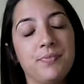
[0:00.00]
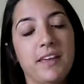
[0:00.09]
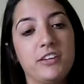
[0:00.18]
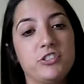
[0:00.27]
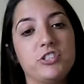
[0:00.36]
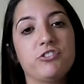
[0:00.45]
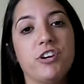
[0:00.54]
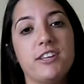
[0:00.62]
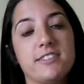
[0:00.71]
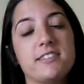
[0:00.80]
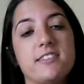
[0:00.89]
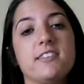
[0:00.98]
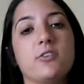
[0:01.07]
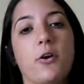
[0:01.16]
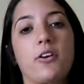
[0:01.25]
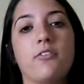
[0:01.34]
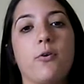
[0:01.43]
and she runs into the
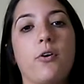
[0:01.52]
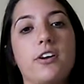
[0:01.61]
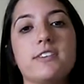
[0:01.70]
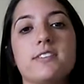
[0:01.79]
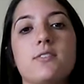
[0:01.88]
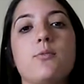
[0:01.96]
dark forest